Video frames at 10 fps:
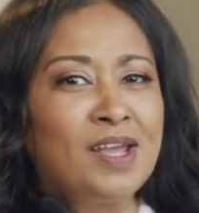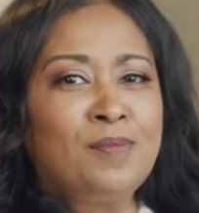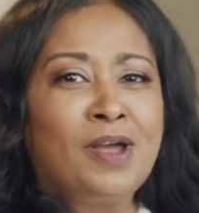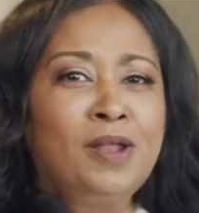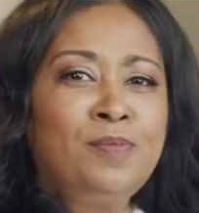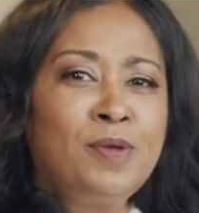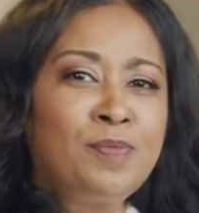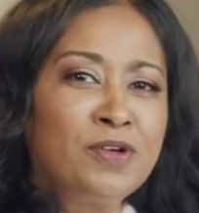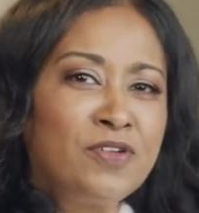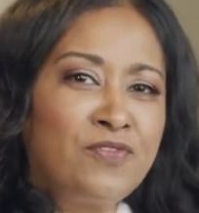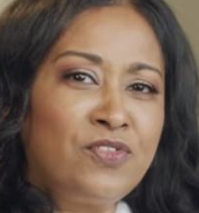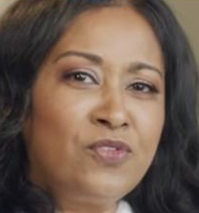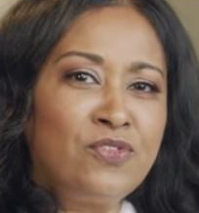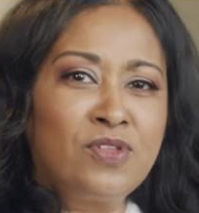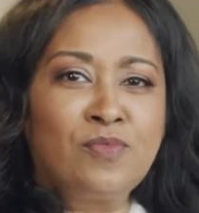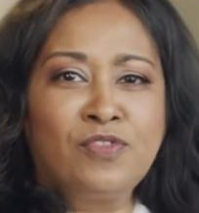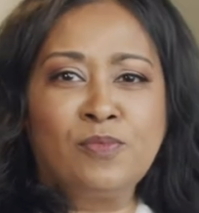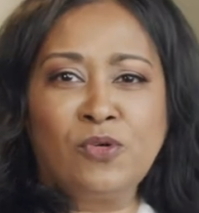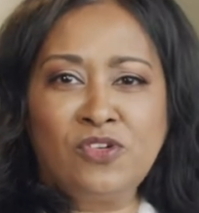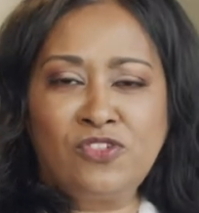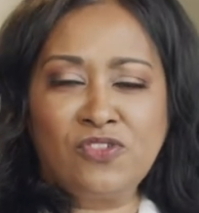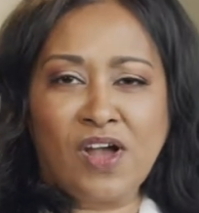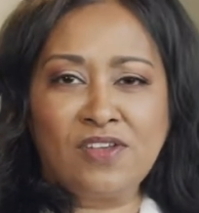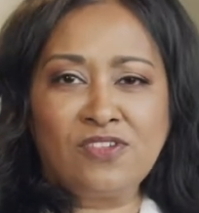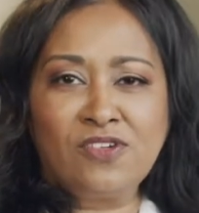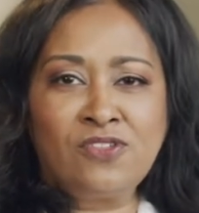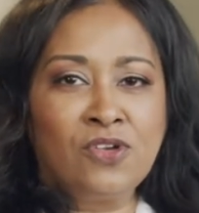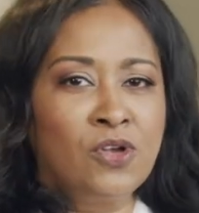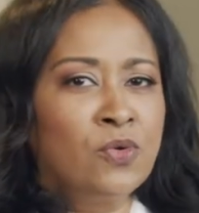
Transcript: and many people confuse them for moisturizers.